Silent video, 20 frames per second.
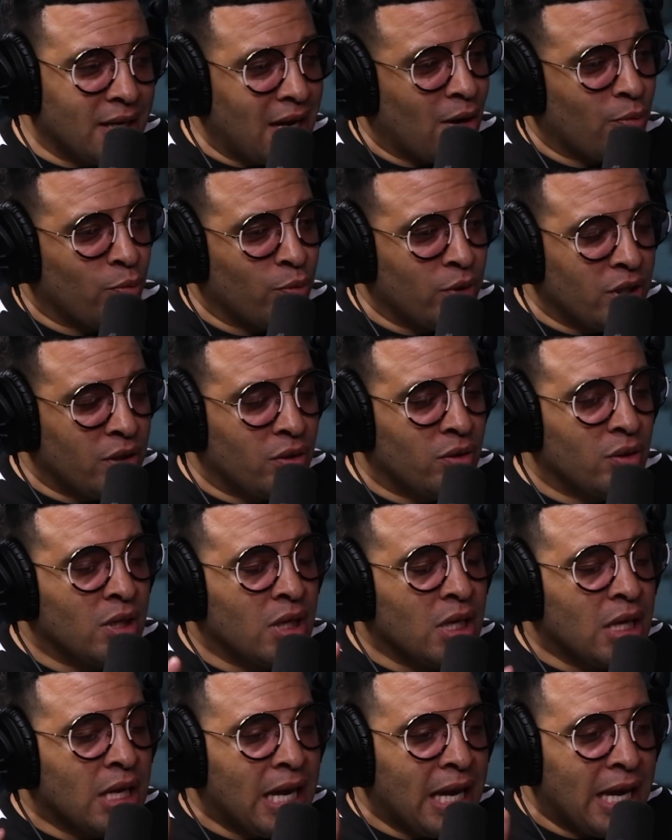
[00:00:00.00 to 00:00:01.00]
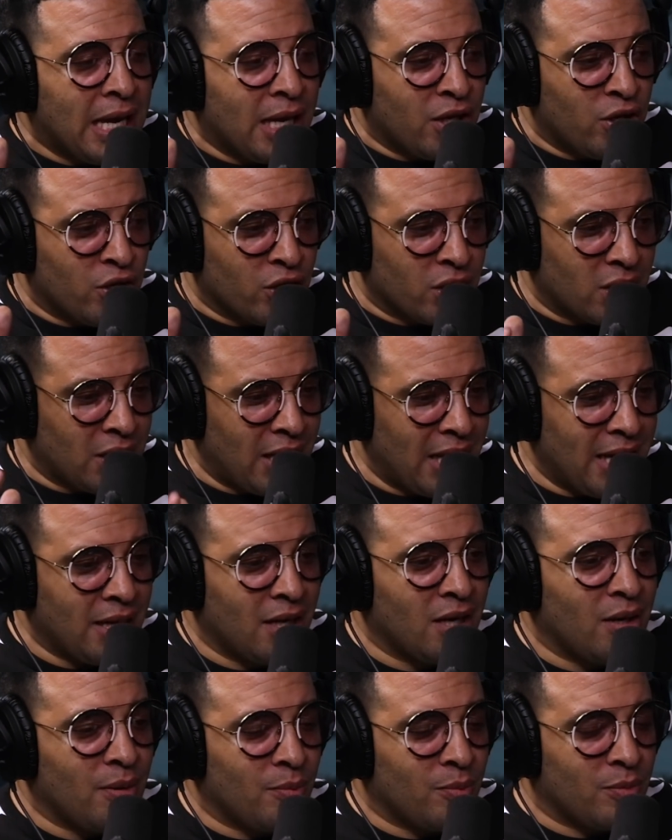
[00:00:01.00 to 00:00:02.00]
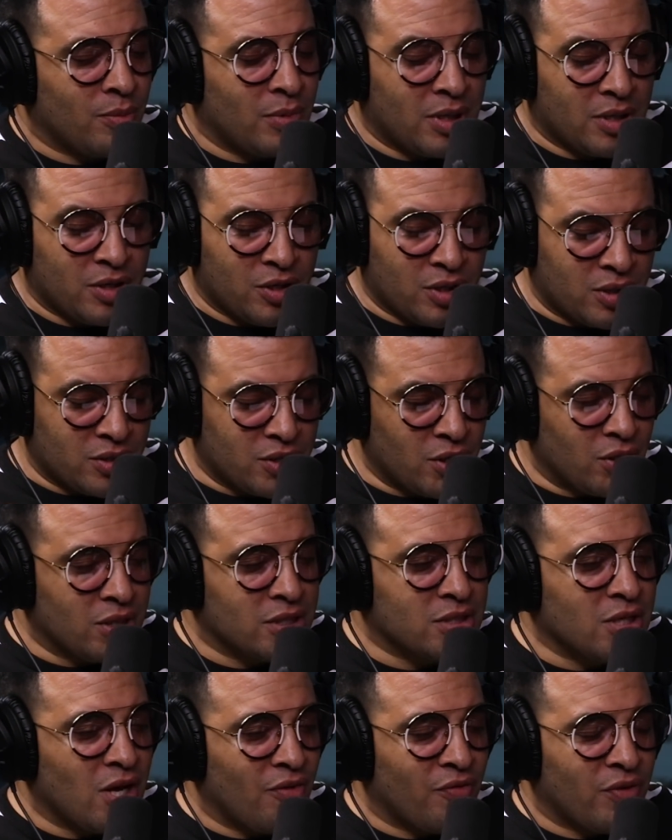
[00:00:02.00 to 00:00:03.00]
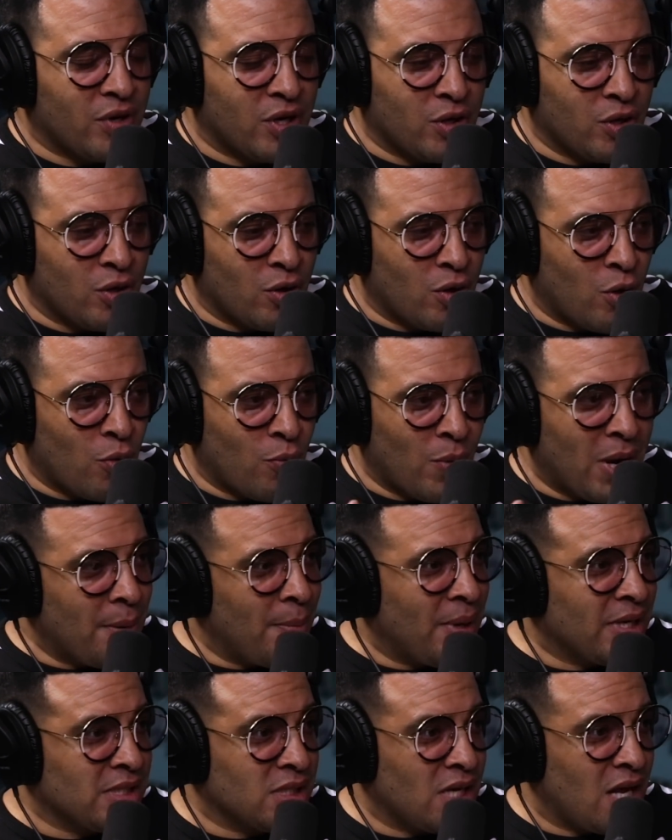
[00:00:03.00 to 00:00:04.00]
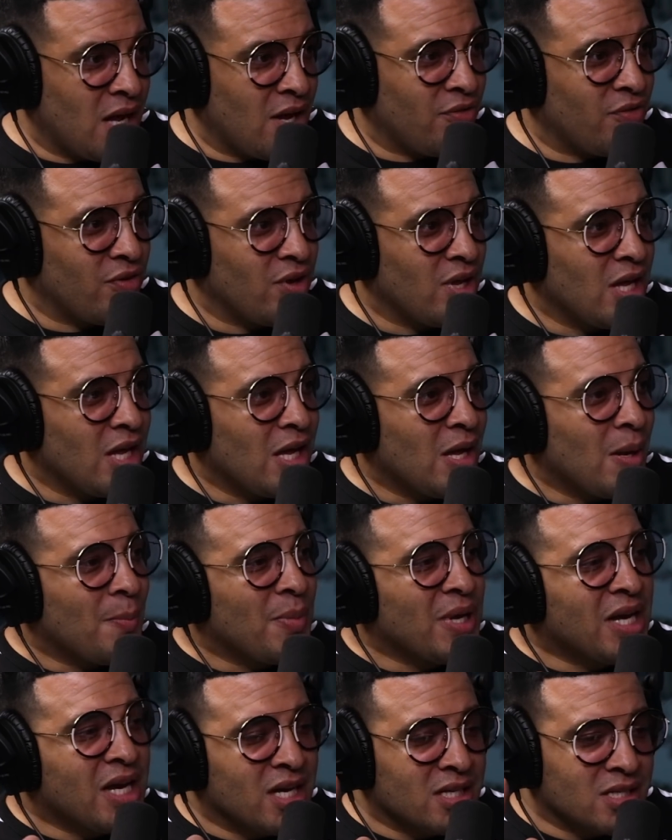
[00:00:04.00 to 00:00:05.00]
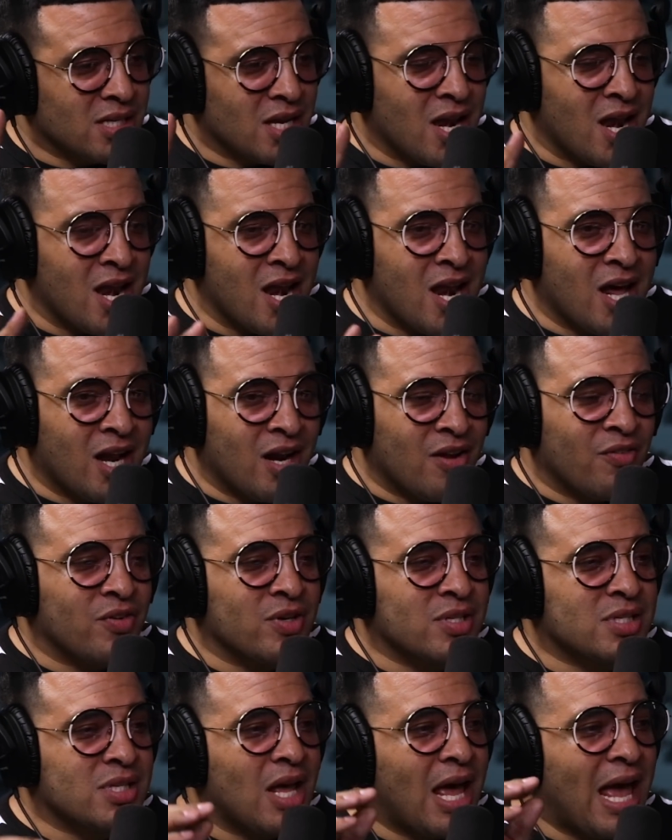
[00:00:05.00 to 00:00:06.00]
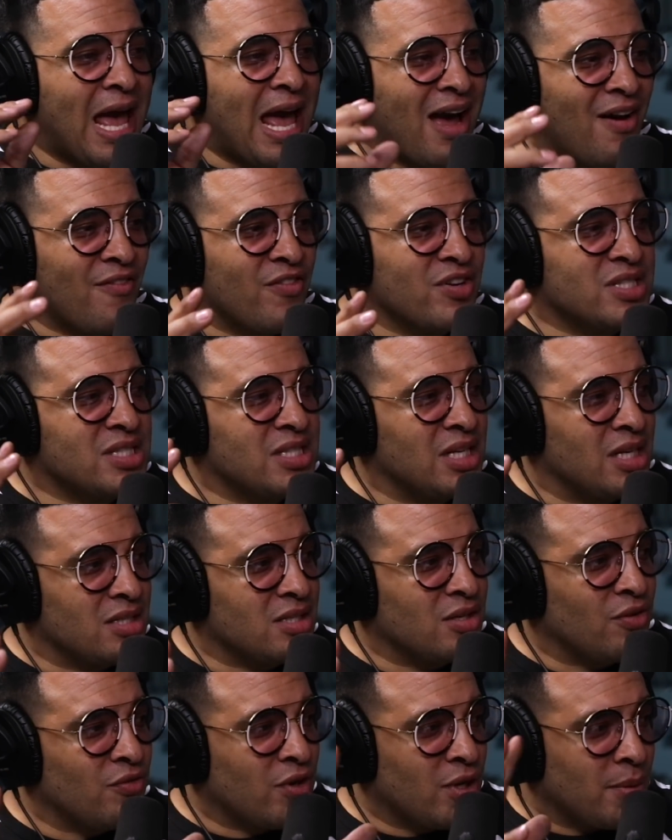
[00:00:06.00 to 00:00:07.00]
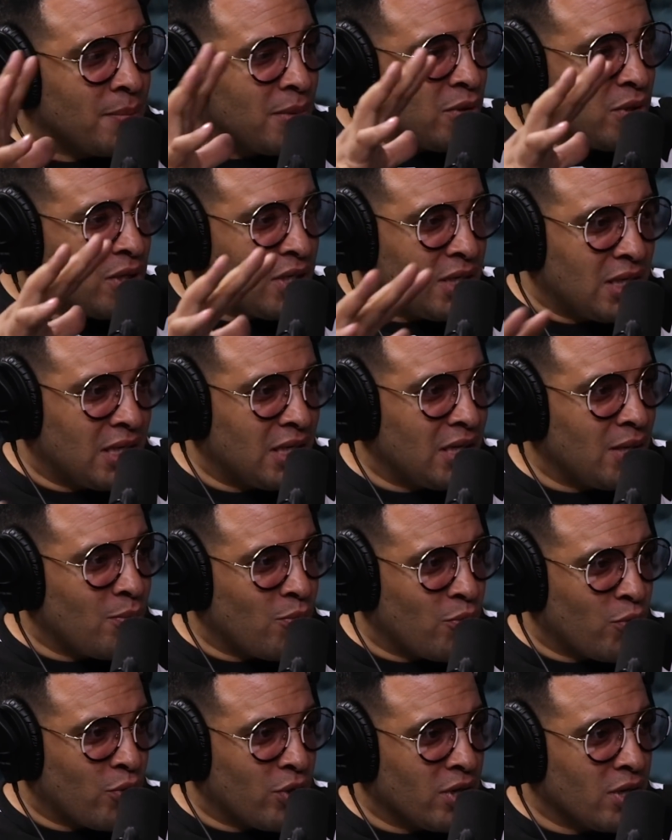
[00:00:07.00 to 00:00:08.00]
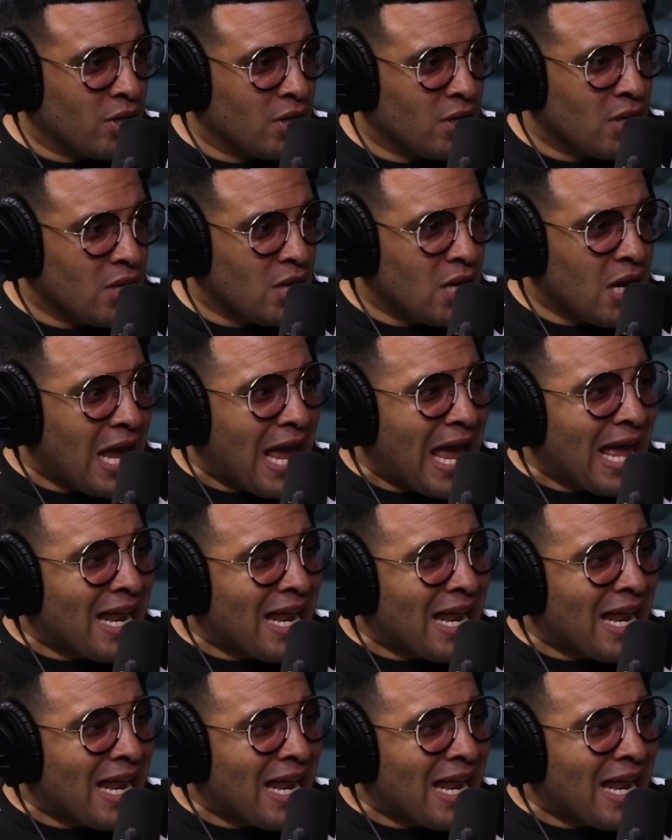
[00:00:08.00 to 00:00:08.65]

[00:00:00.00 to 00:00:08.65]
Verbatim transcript: It got real, and you're gonna hang up. Uh, you're gonna turn this off, and then you're gonna go right about your life because none of us have a sense of community anymore. Mm-hmm.